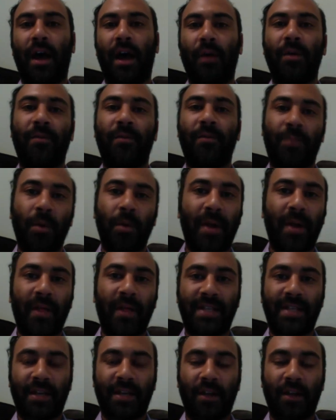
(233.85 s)
We've proven out the
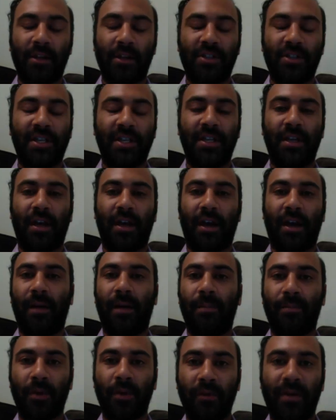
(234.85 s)
technology,
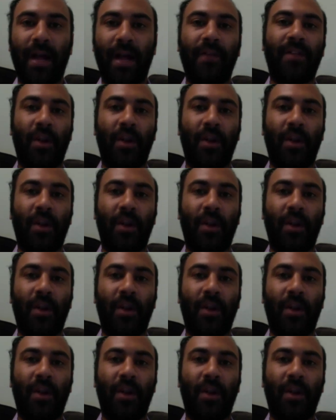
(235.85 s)
proven out